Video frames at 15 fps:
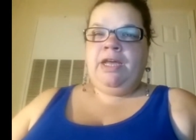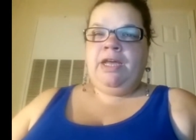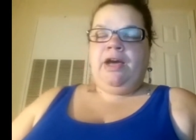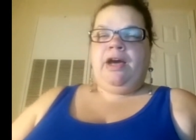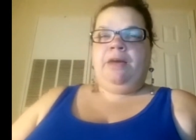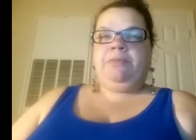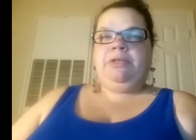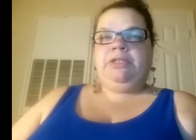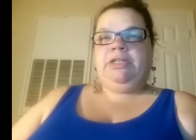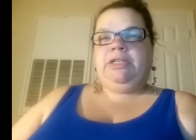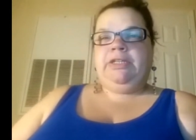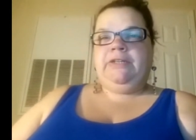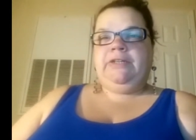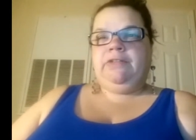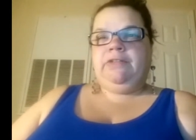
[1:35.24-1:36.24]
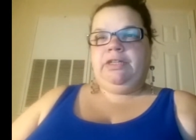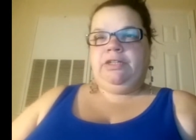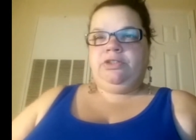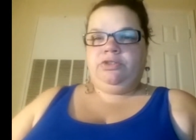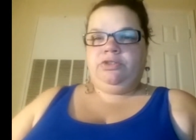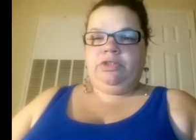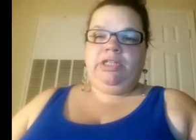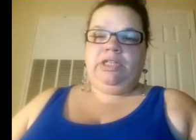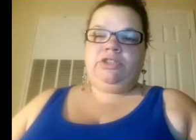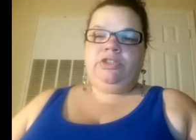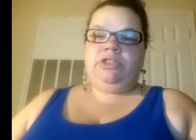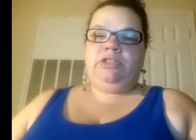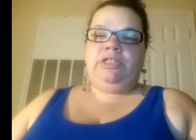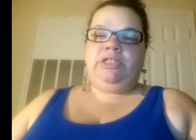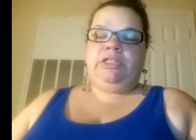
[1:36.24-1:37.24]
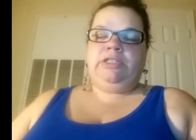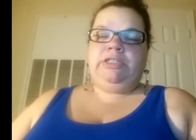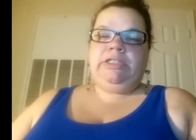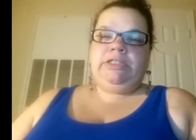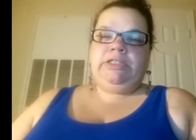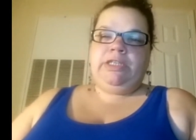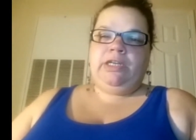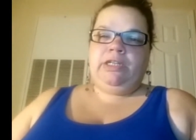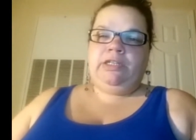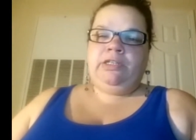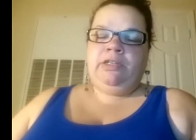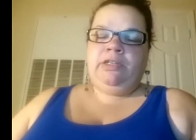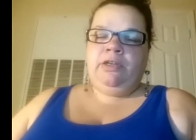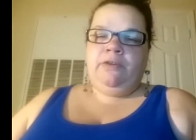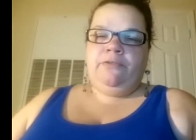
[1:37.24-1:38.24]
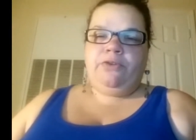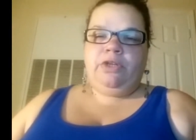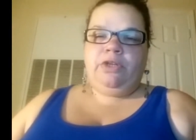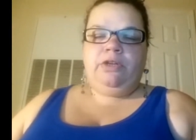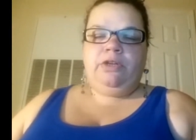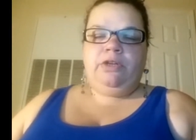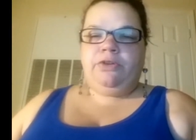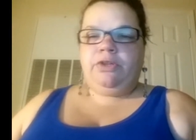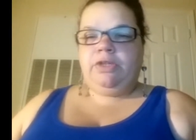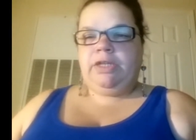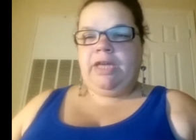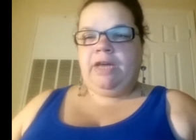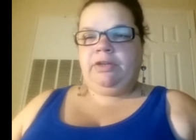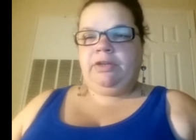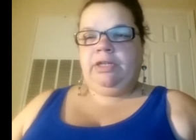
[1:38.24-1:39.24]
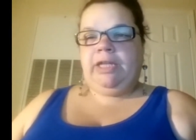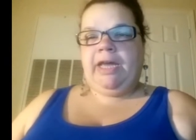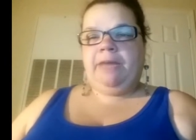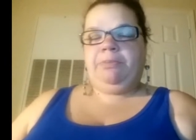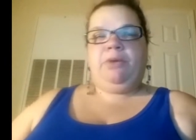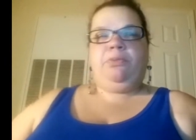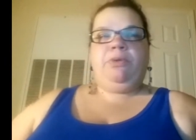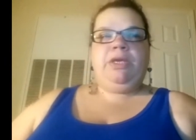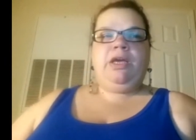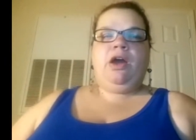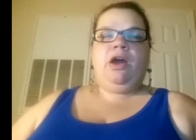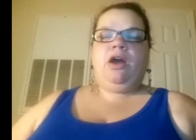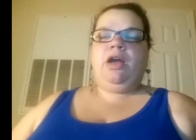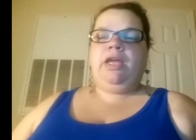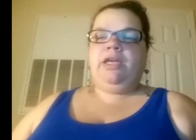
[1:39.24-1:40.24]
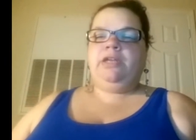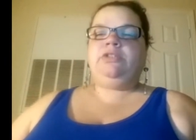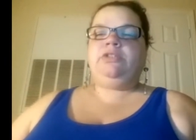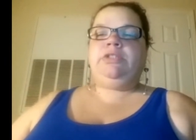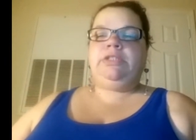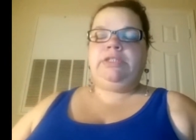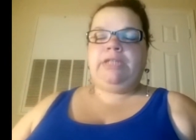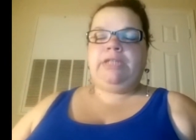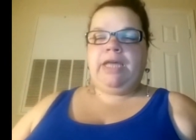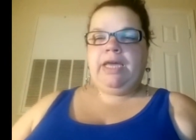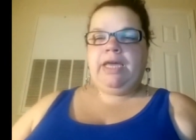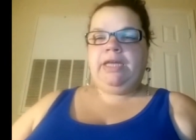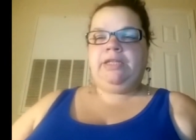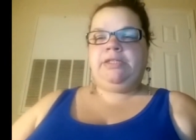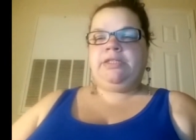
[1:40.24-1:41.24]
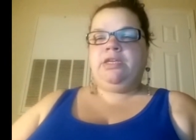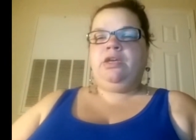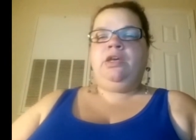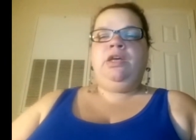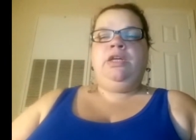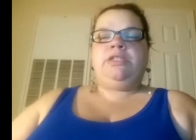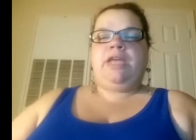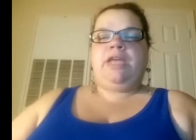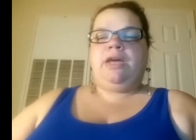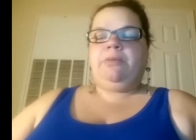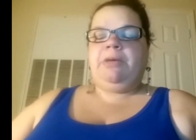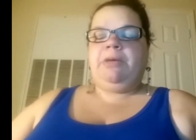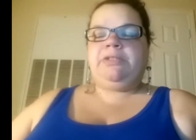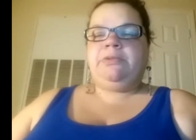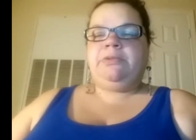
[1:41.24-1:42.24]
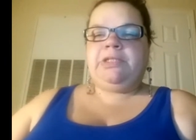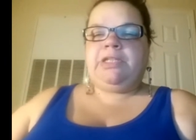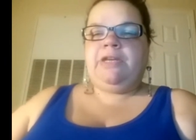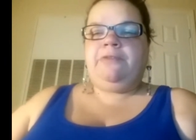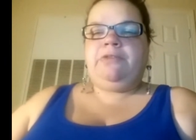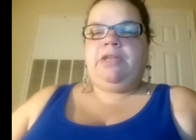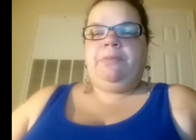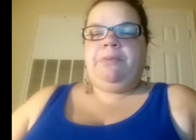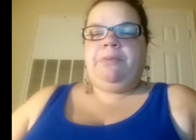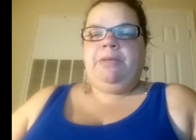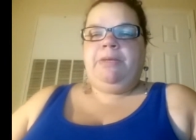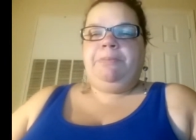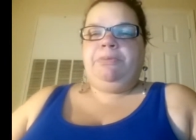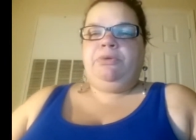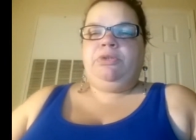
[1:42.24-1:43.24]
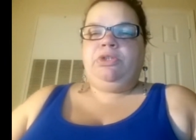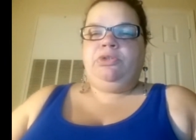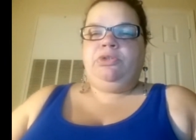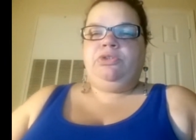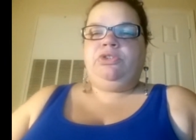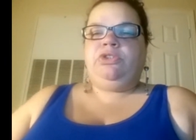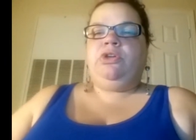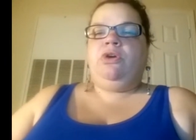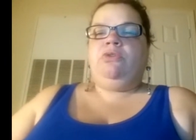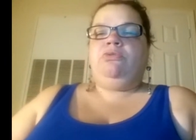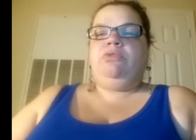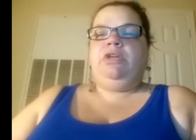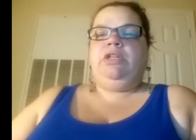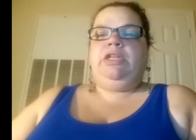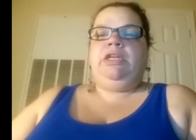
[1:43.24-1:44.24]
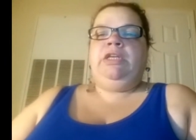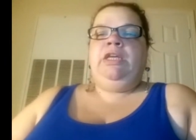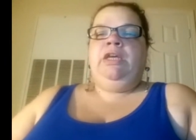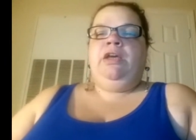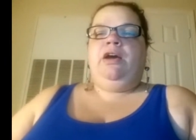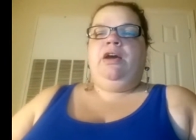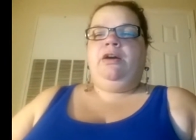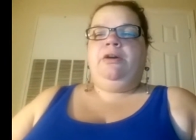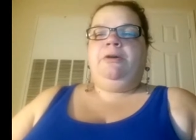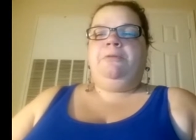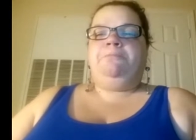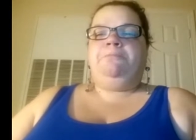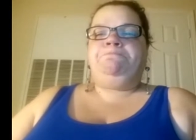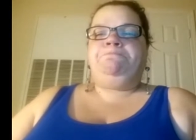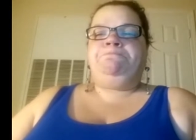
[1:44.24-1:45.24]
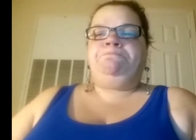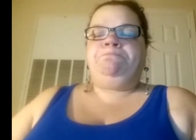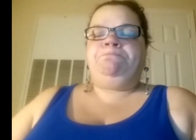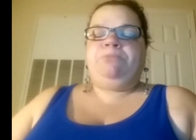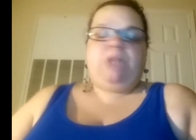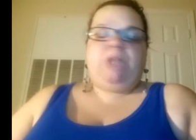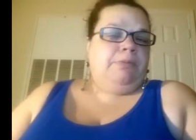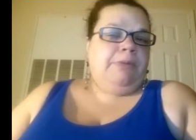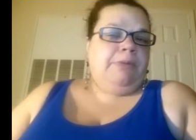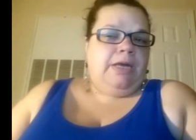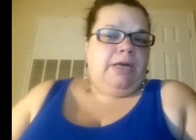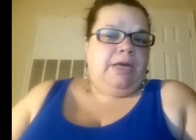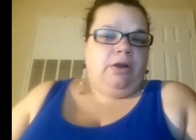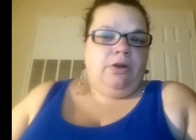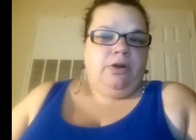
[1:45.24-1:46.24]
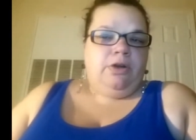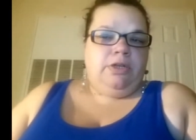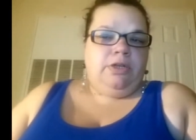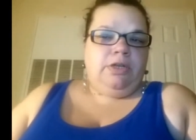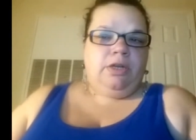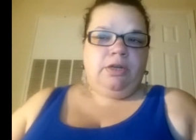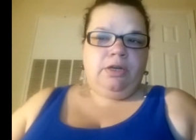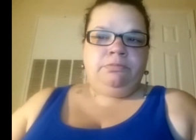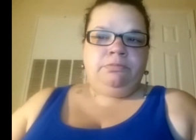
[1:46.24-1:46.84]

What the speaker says: I'm gonna leave the introduction in detail for a little further down the line. But we are here today to talk about some stuff that people usually don't really talk about on